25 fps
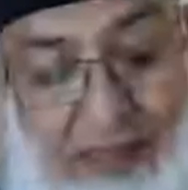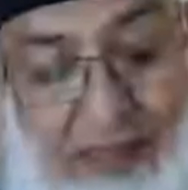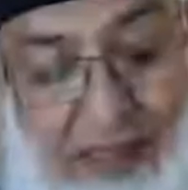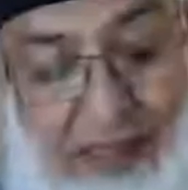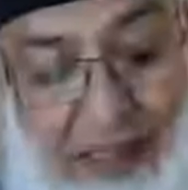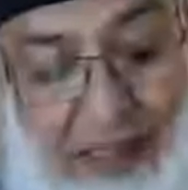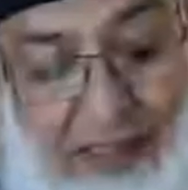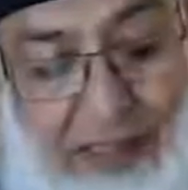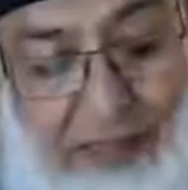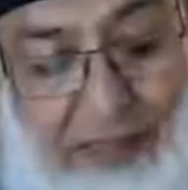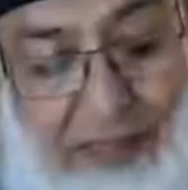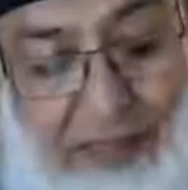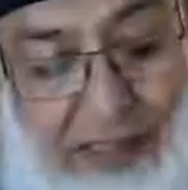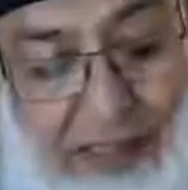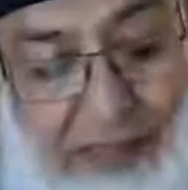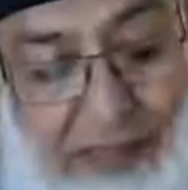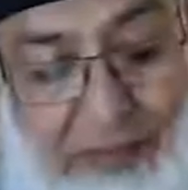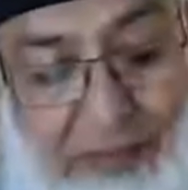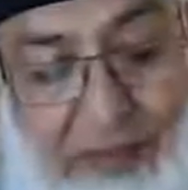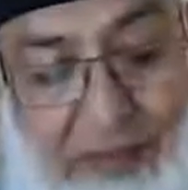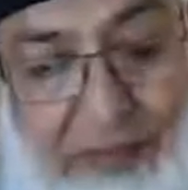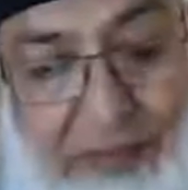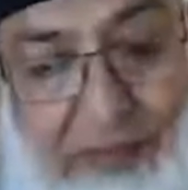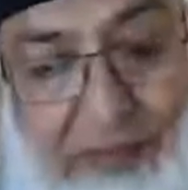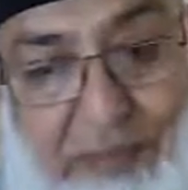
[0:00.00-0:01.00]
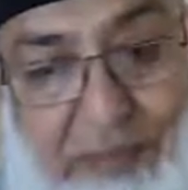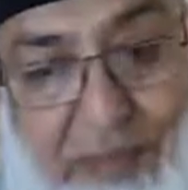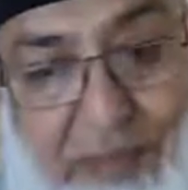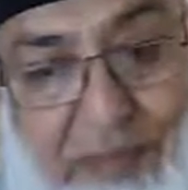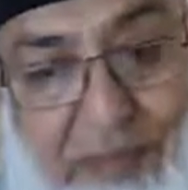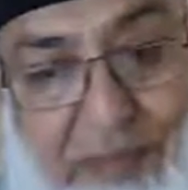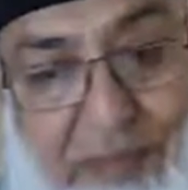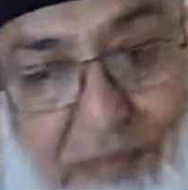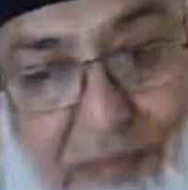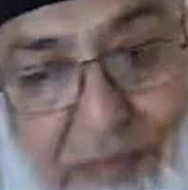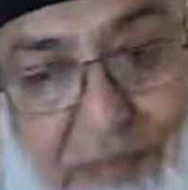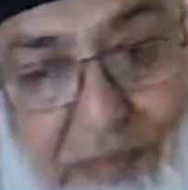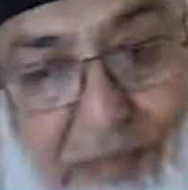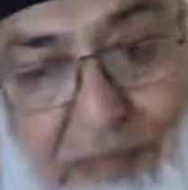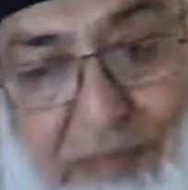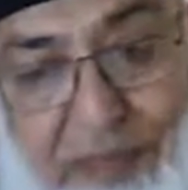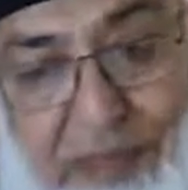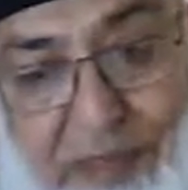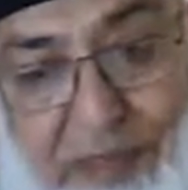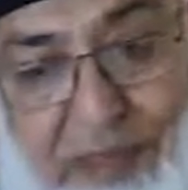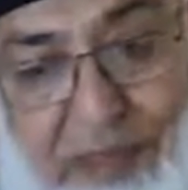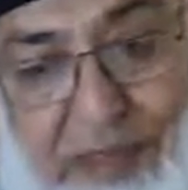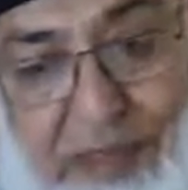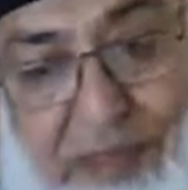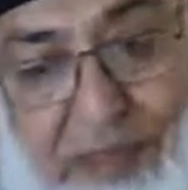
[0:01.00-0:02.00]
the
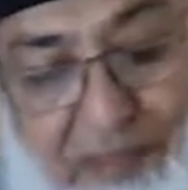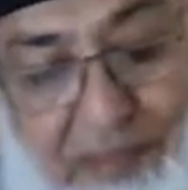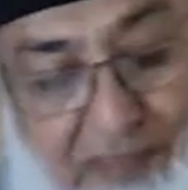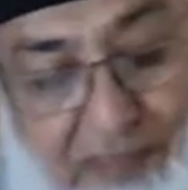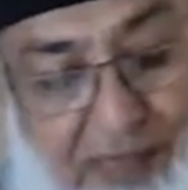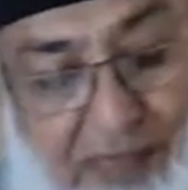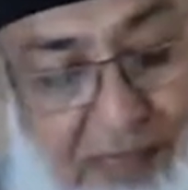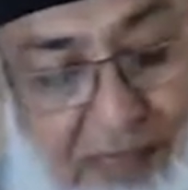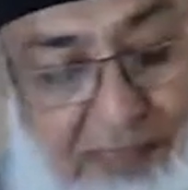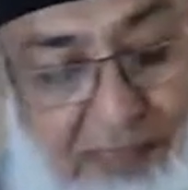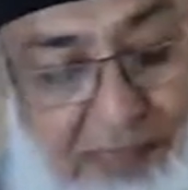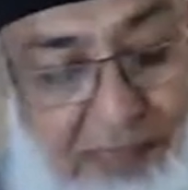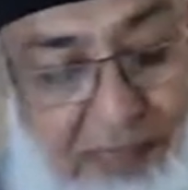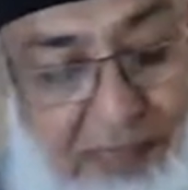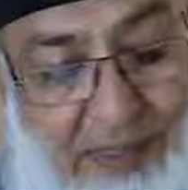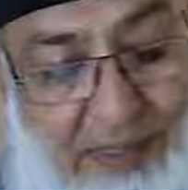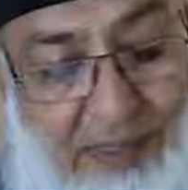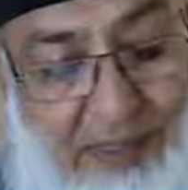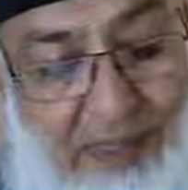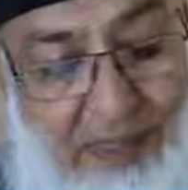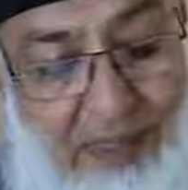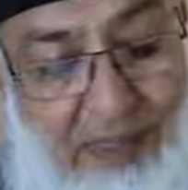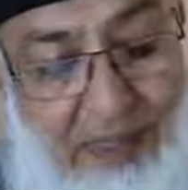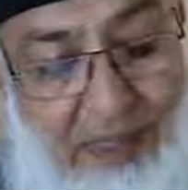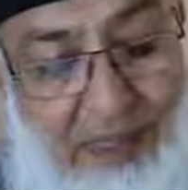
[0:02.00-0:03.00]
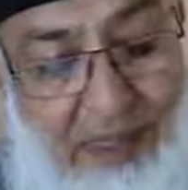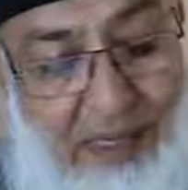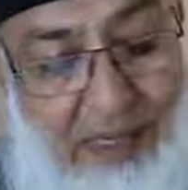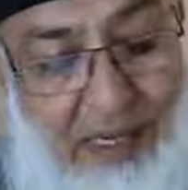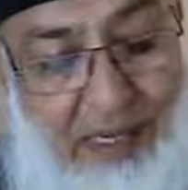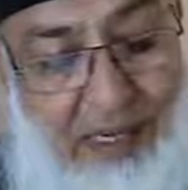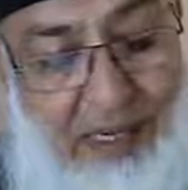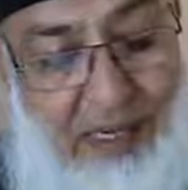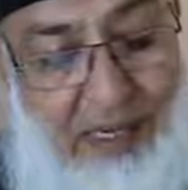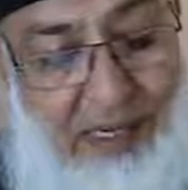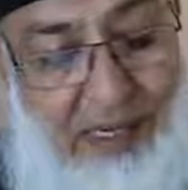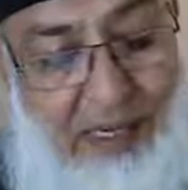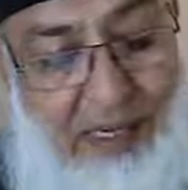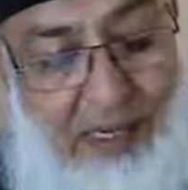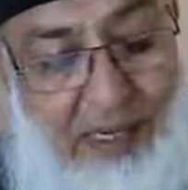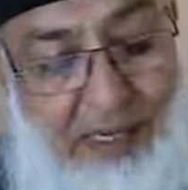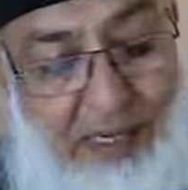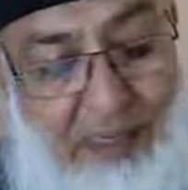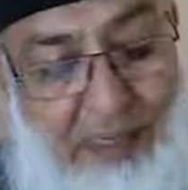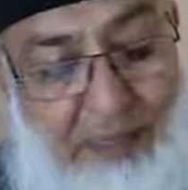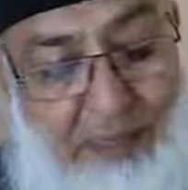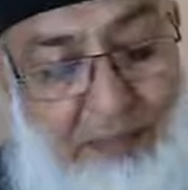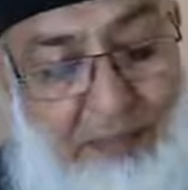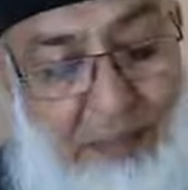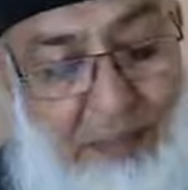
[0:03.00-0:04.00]
provision of light.
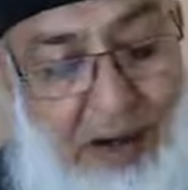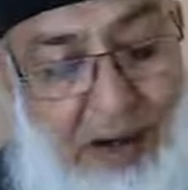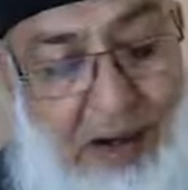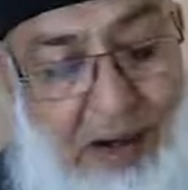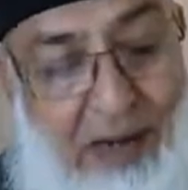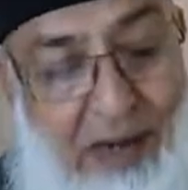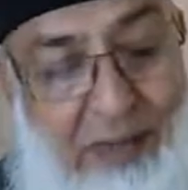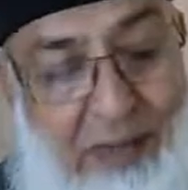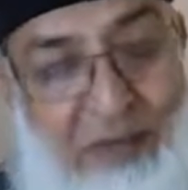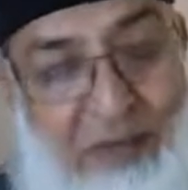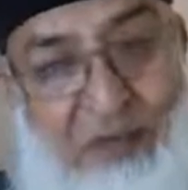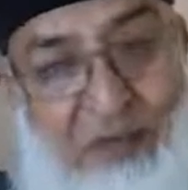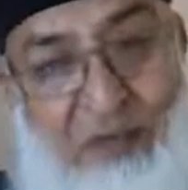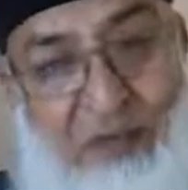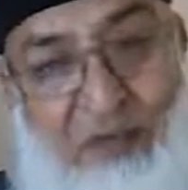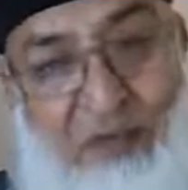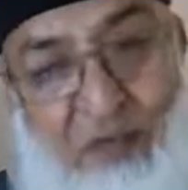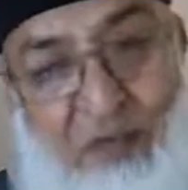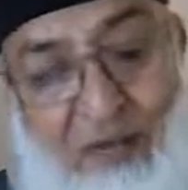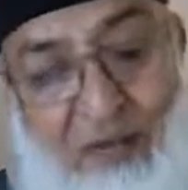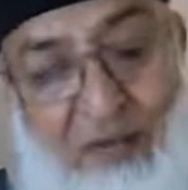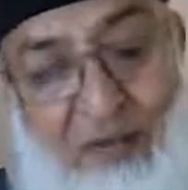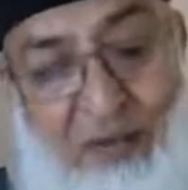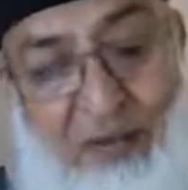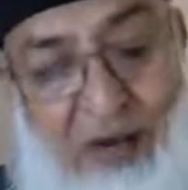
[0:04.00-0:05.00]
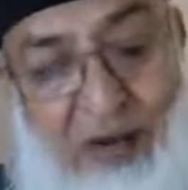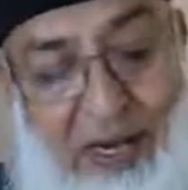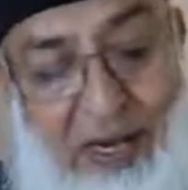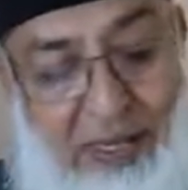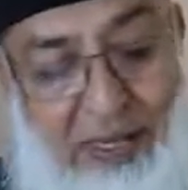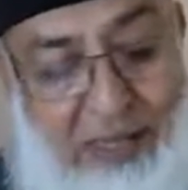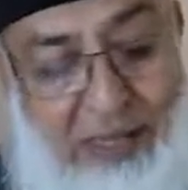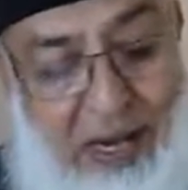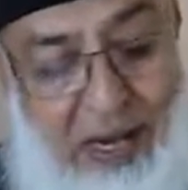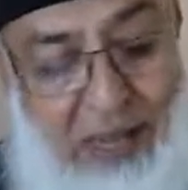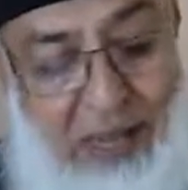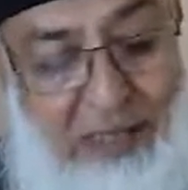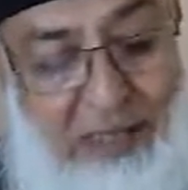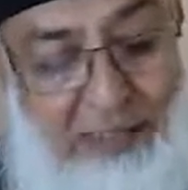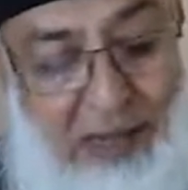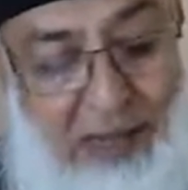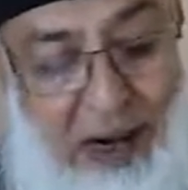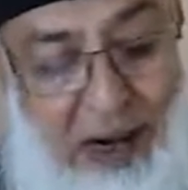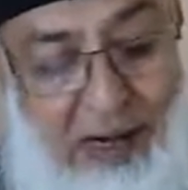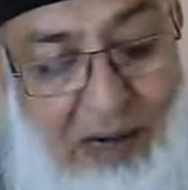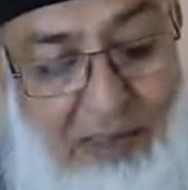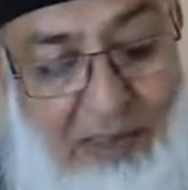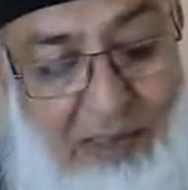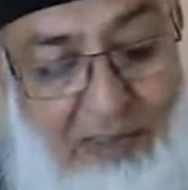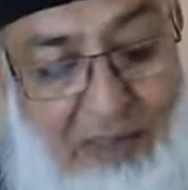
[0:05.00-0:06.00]
And part four and last
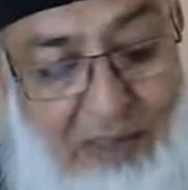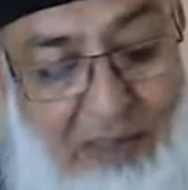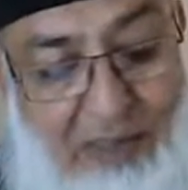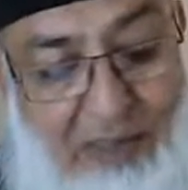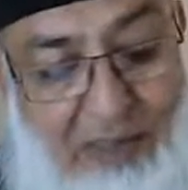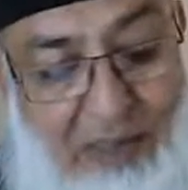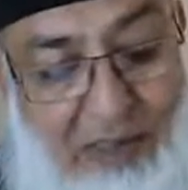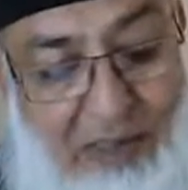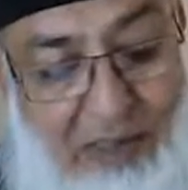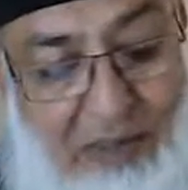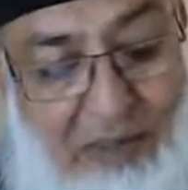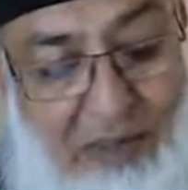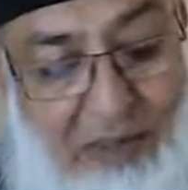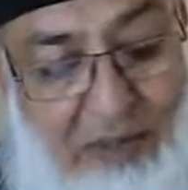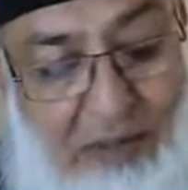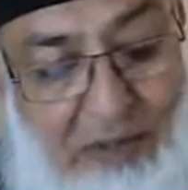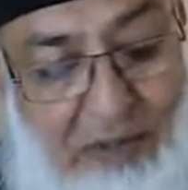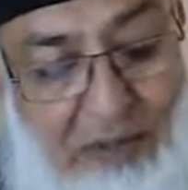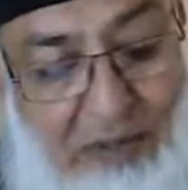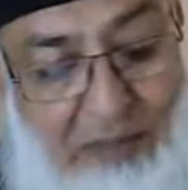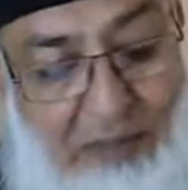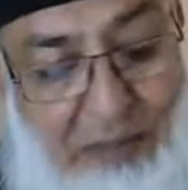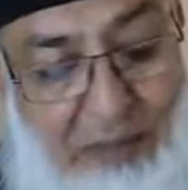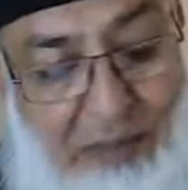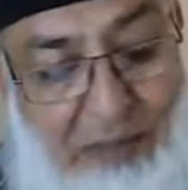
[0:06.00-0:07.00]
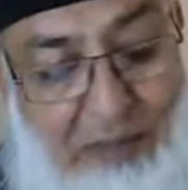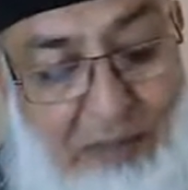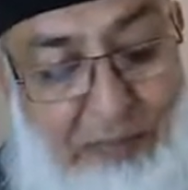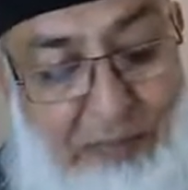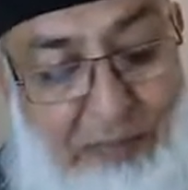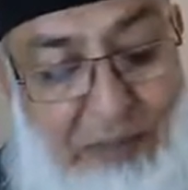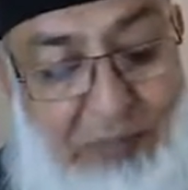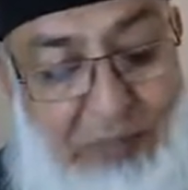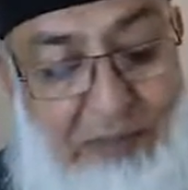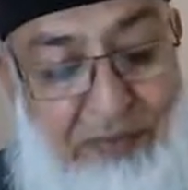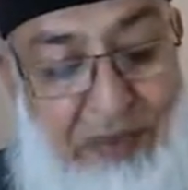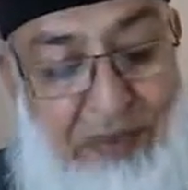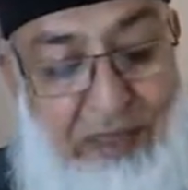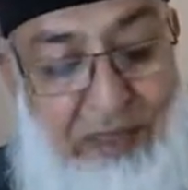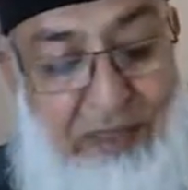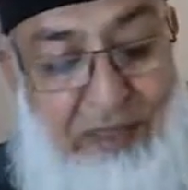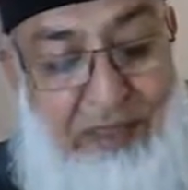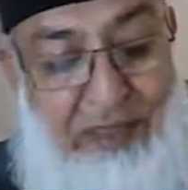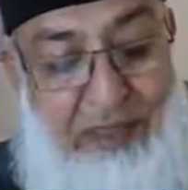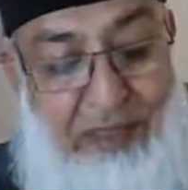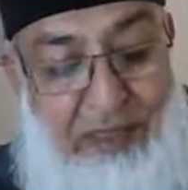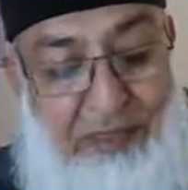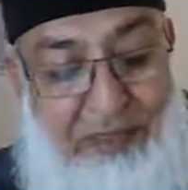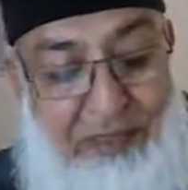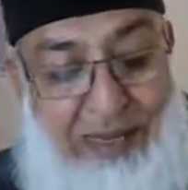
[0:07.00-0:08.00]
part talks about
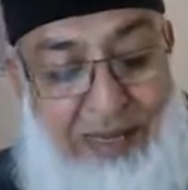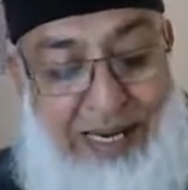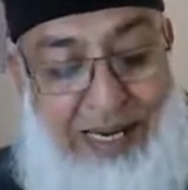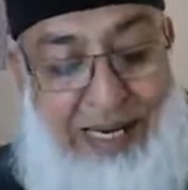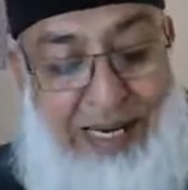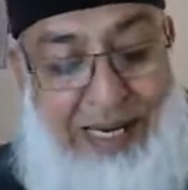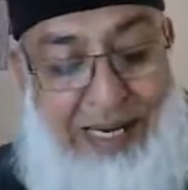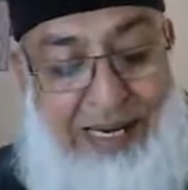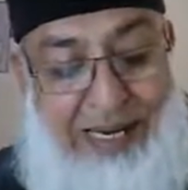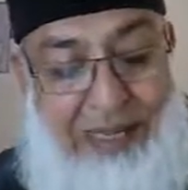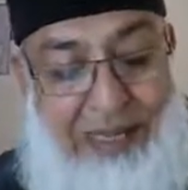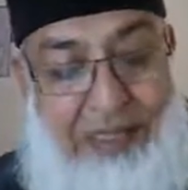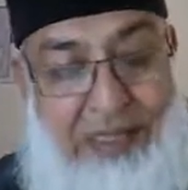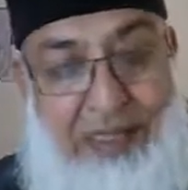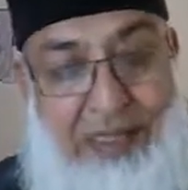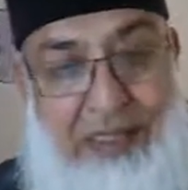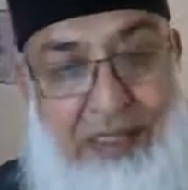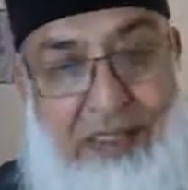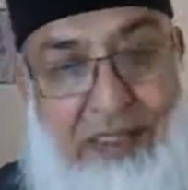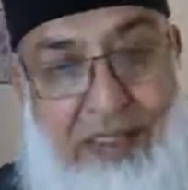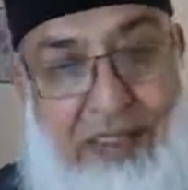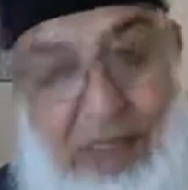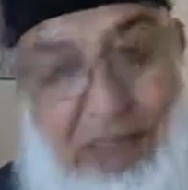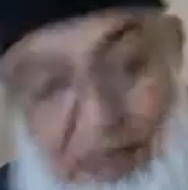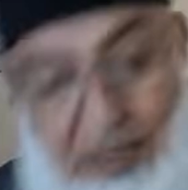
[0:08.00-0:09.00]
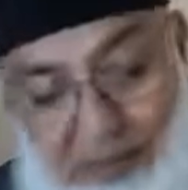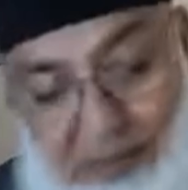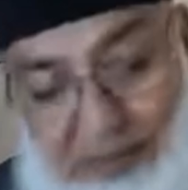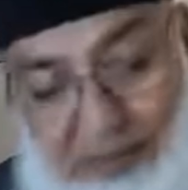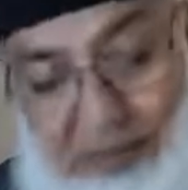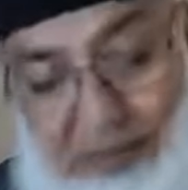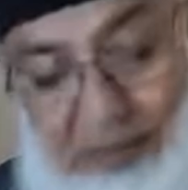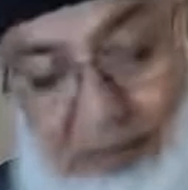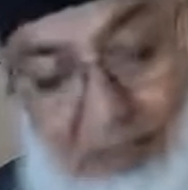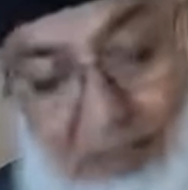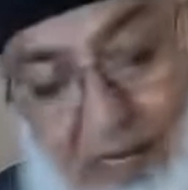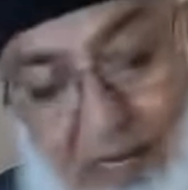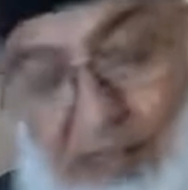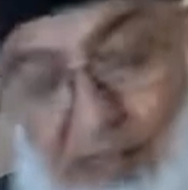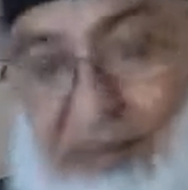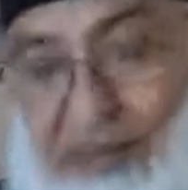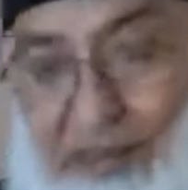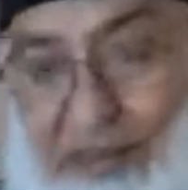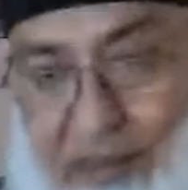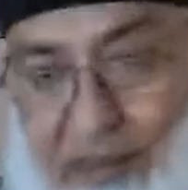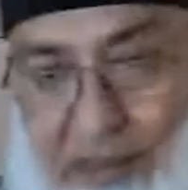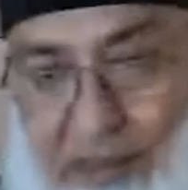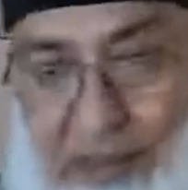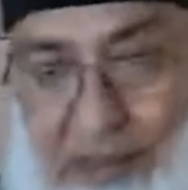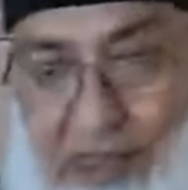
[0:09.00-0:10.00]
prevention of glare and shadows.
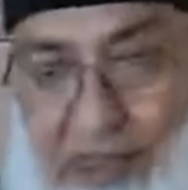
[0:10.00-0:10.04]
Let's